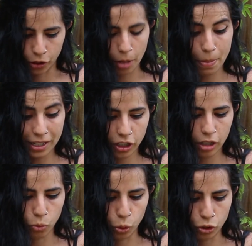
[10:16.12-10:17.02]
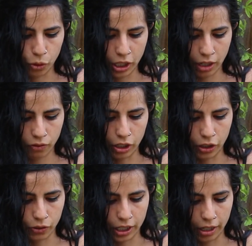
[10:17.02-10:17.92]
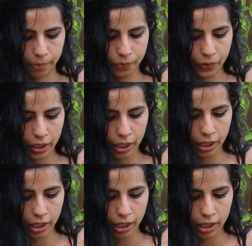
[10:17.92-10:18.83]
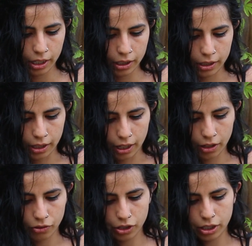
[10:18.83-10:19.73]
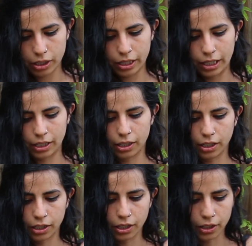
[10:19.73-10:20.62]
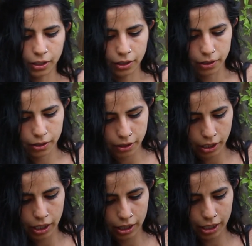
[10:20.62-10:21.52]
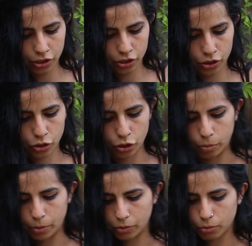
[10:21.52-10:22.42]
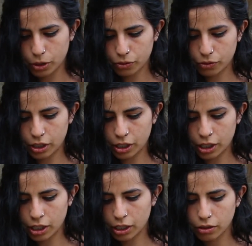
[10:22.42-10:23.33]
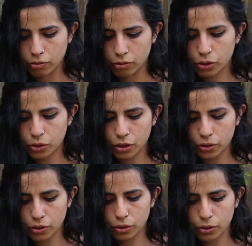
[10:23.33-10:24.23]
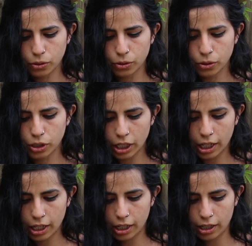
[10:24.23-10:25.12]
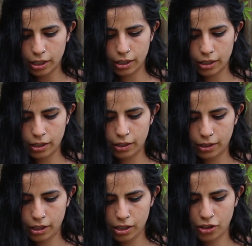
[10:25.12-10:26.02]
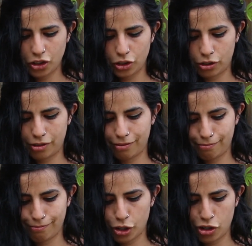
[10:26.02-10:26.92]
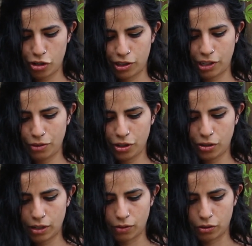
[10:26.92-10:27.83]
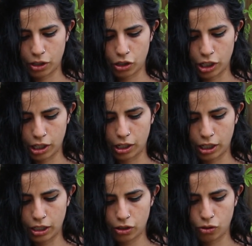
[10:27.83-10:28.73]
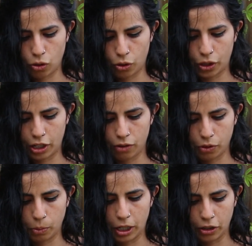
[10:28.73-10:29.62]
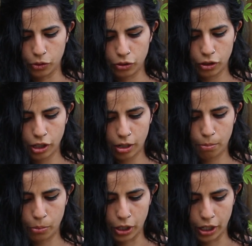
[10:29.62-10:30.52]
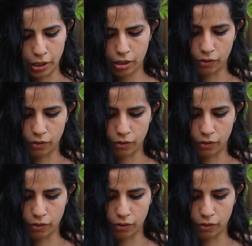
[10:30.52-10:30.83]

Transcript: pestle and mortar, then definitely use that. Definitely. Let's just chop it real fine, real good. And this just shows that if you don't have a crusher, it's not the end of the world. But